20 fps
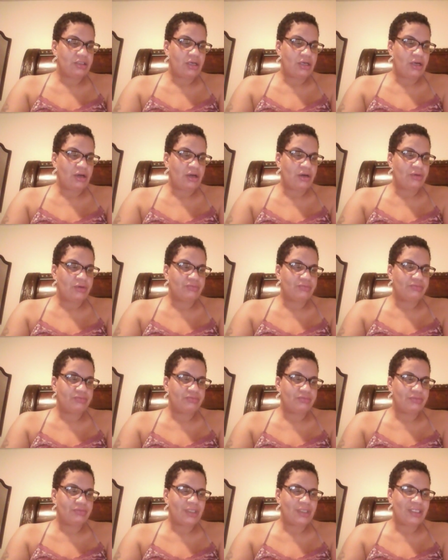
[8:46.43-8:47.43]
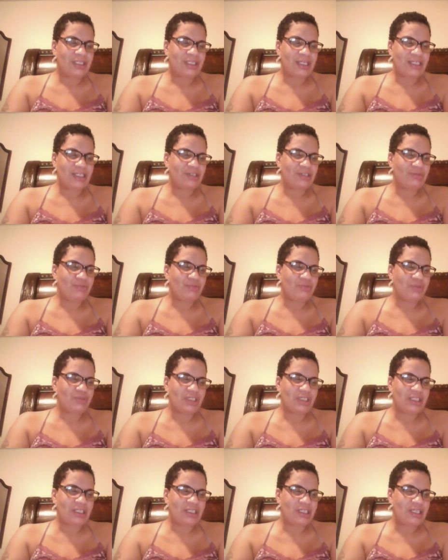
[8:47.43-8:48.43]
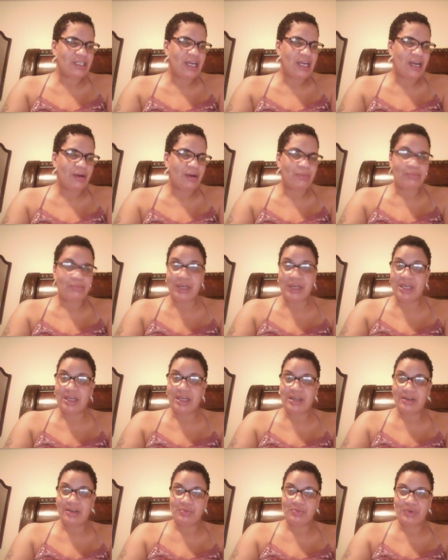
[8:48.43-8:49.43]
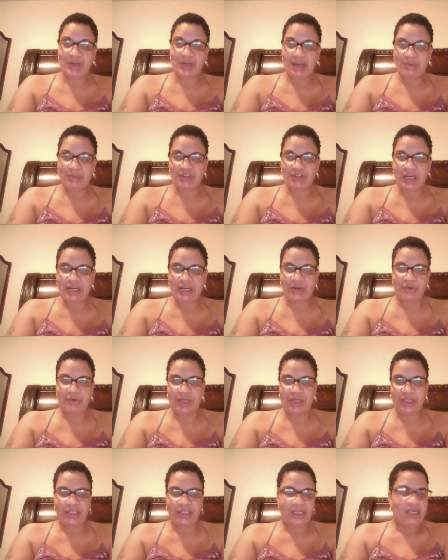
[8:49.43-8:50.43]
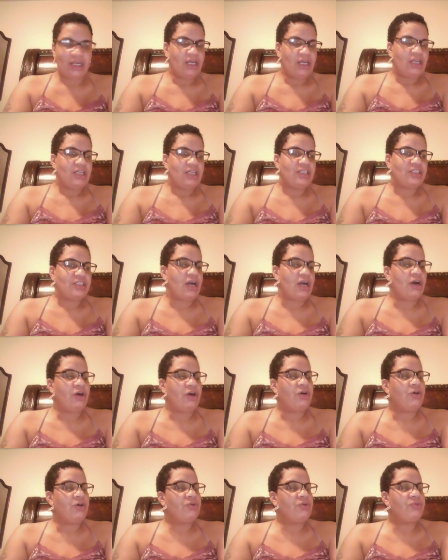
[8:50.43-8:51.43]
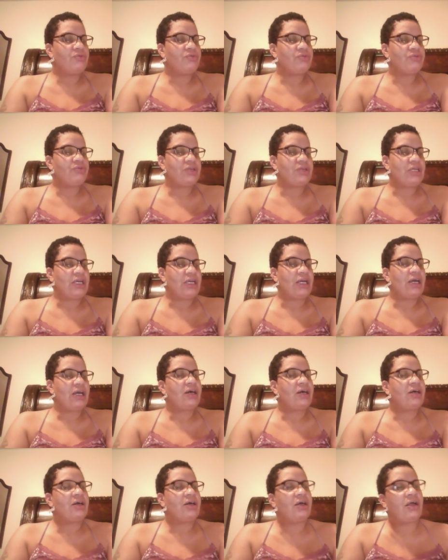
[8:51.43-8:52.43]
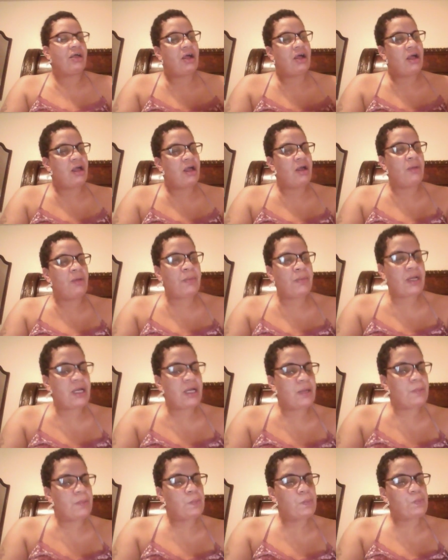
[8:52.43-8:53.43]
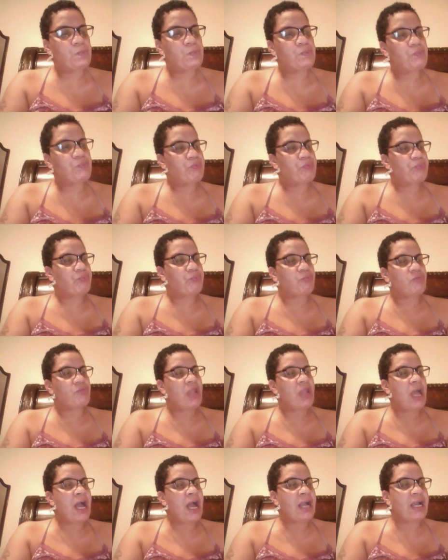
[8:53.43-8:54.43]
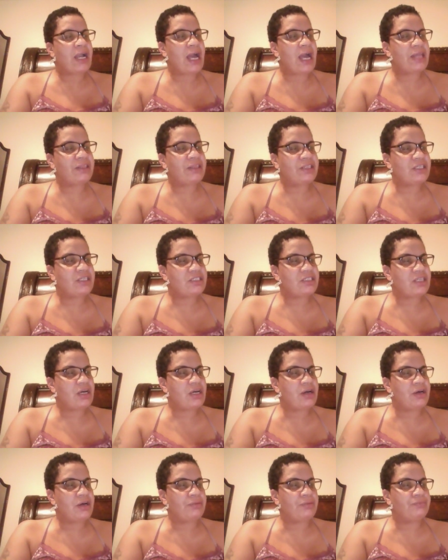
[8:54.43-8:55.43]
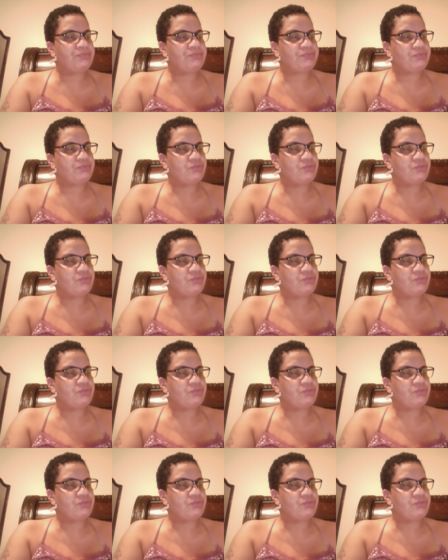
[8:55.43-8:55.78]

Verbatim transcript: um, it doesn't really help me when I'm trying to quit. So yeah. Um, but I got this um